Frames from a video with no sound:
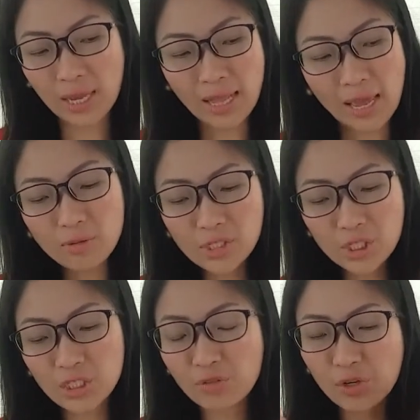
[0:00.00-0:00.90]
And I would
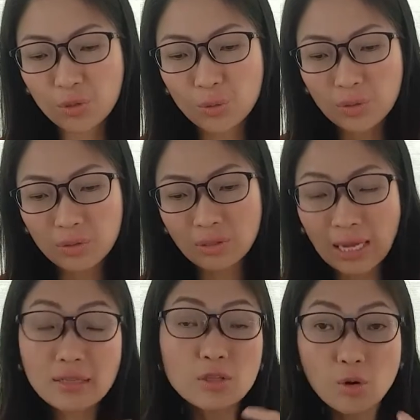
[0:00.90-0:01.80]
suggest for you to
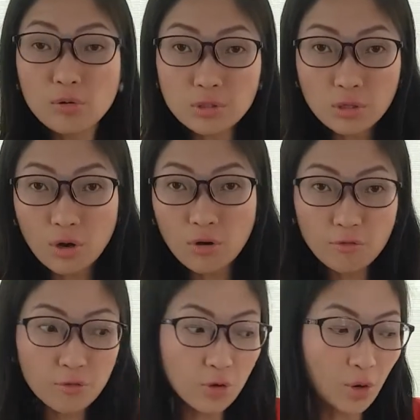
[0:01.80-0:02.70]
take notes
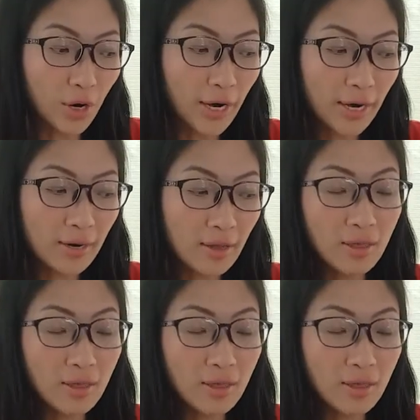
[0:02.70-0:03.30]
of your